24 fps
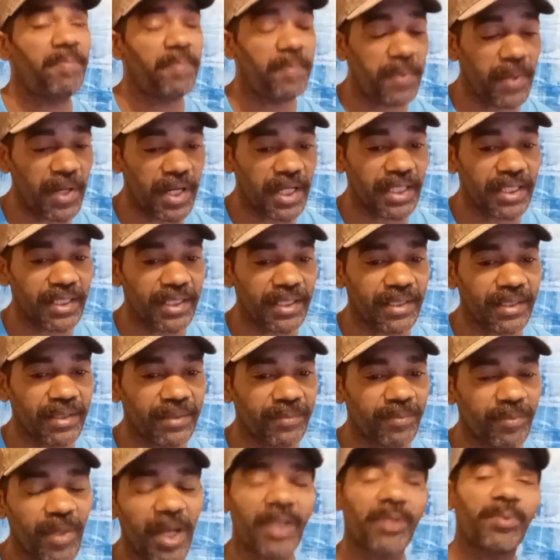But
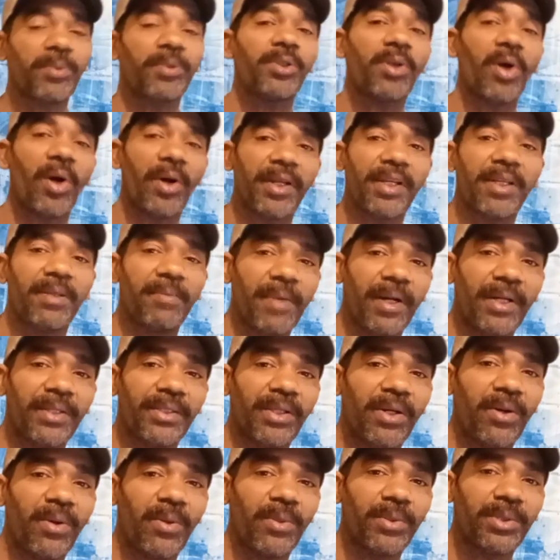as we're talking about
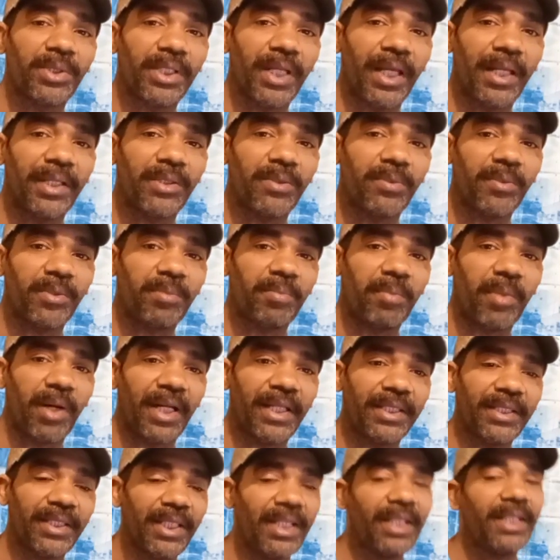the whole scandal with
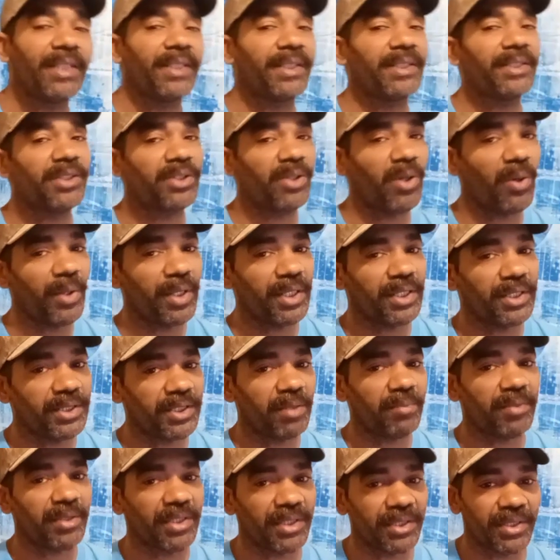Biden, let's go ahead and
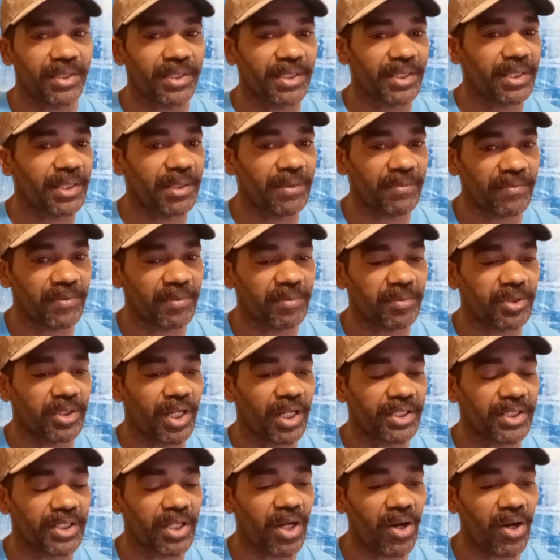jump into this clip from Josh